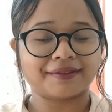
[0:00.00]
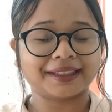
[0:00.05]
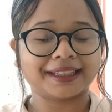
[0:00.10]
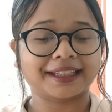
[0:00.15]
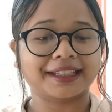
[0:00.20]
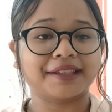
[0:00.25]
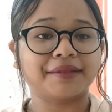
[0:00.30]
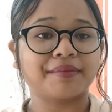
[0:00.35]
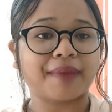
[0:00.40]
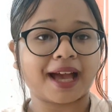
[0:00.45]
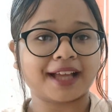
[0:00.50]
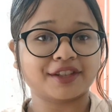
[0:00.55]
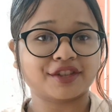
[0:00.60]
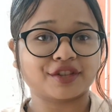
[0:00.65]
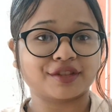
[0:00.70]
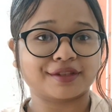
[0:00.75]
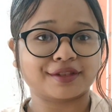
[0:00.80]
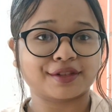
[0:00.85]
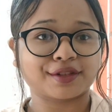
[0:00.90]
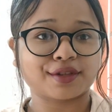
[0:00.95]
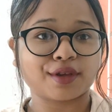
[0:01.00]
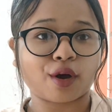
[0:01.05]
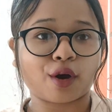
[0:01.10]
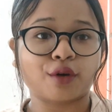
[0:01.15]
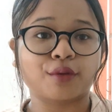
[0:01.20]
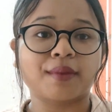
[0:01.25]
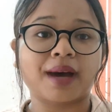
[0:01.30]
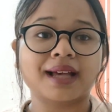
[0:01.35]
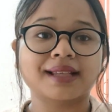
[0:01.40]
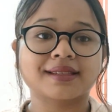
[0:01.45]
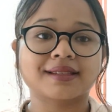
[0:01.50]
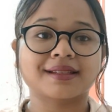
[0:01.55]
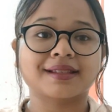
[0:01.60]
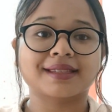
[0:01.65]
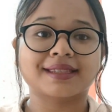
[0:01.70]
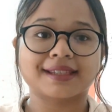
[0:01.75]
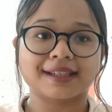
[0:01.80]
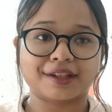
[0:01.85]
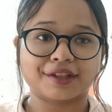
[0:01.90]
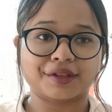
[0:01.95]
having any bachelor's or
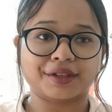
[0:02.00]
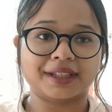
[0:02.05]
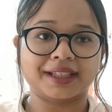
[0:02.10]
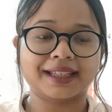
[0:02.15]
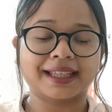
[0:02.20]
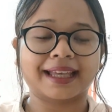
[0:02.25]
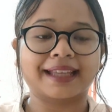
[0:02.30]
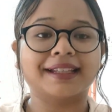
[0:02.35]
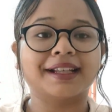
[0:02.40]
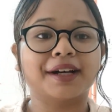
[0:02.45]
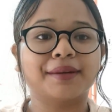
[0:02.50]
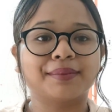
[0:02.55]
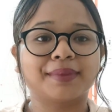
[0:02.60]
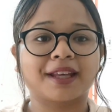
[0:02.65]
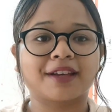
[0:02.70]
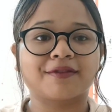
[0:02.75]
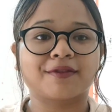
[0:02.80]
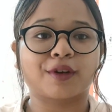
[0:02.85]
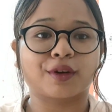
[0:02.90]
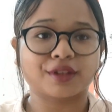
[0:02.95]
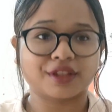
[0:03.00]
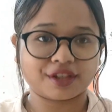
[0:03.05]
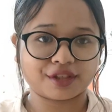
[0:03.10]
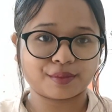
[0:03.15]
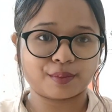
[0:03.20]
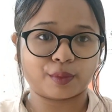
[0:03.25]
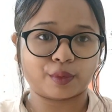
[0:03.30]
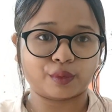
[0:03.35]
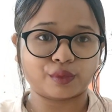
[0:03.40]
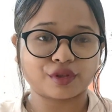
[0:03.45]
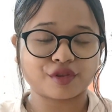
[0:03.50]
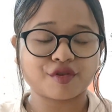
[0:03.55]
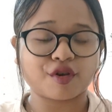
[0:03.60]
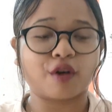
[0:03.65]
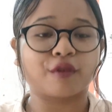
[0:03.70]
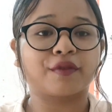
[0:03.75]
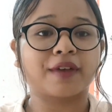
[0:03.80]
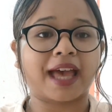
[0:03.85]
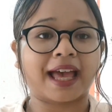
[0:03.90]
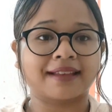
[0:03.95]
master's degree can apply for this post
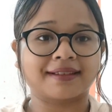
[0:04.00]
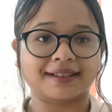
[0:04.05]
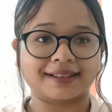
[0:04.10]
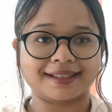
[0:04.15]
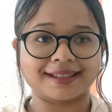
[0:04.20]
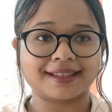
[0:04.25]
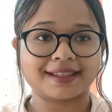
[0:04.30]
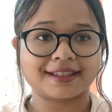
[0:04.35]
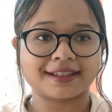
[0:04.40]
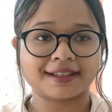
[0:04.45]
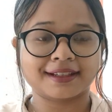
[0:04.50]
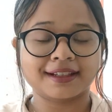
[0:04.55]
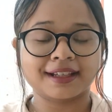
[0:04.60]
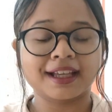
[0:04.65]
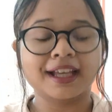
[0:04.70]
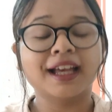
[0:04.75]
of analyst